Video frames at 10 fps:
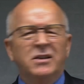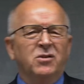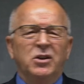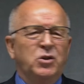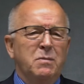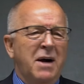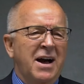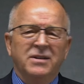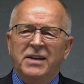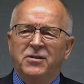He's only 2
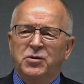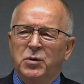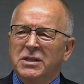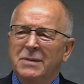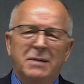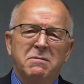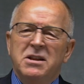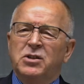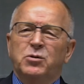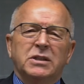miles out of Jerusalem. He'd been
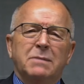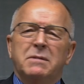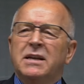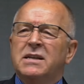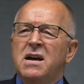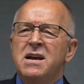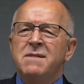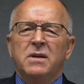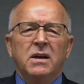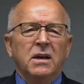in Jerusalem many a
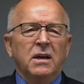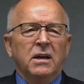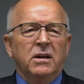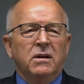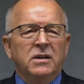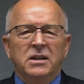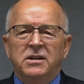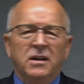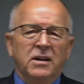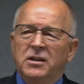time,
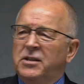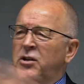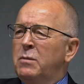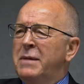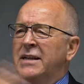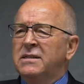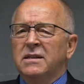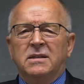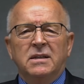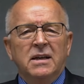continual
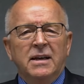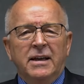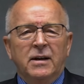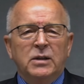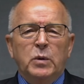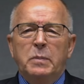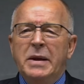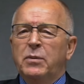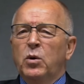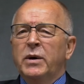basis. That's where
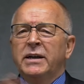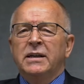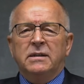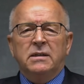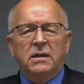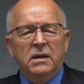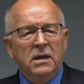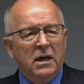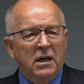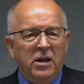people went.
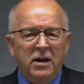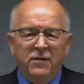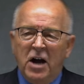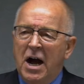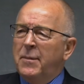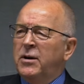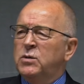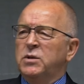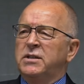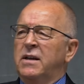A lot of commerce
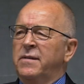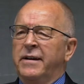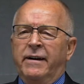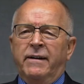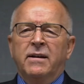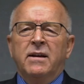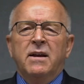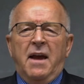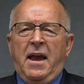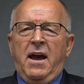was done there.
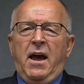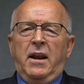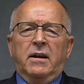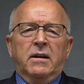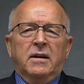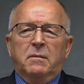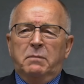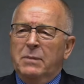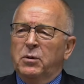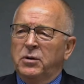And
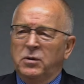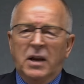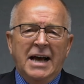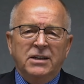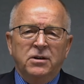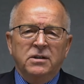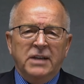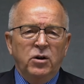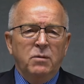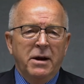people knew Lazarus,
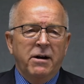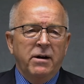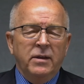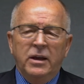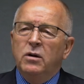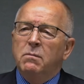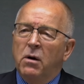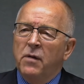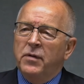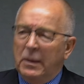they knew Mary, they knew
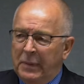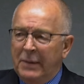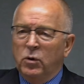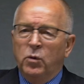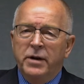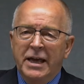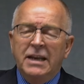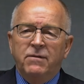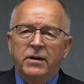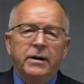Martha, the people who were
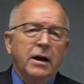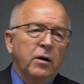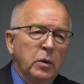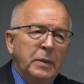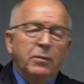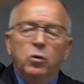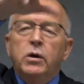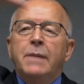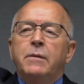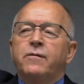native there. Now, the people who
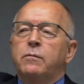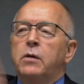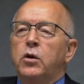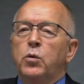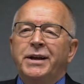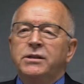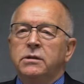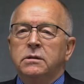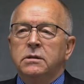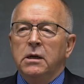came in from other
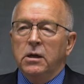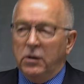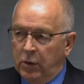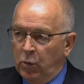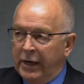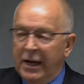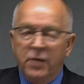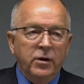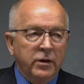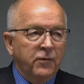regions that were
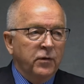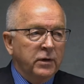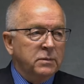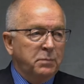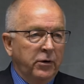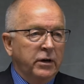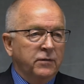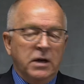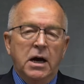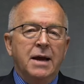gathering there for this period of
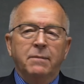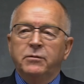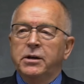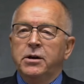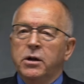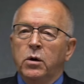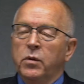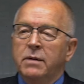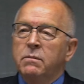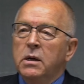time didn't know
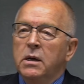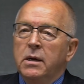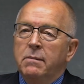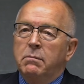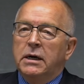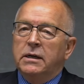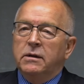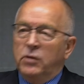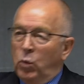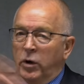them.
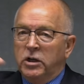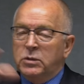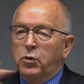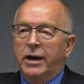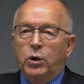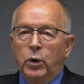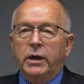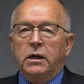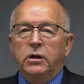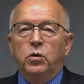But the word spread
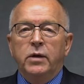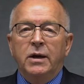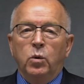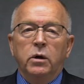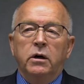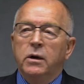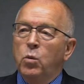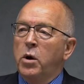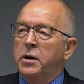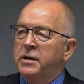quickly who they were and
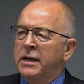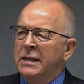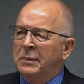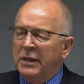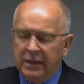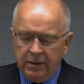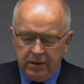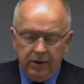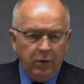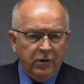what had taken place.
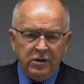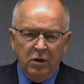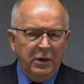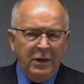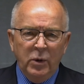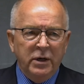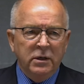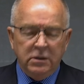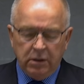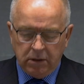And there were so many
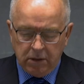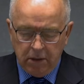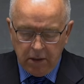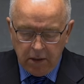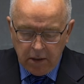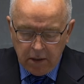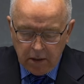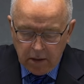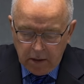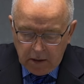witnesses.
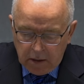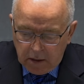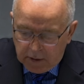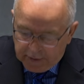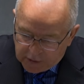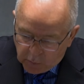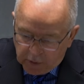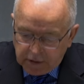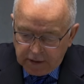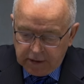And that's what
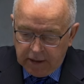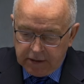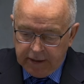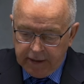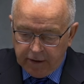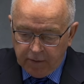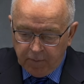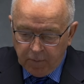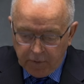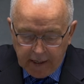it's discussing here.
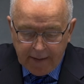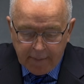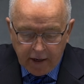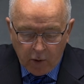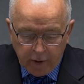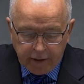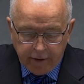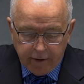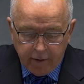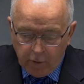They bear
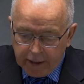record.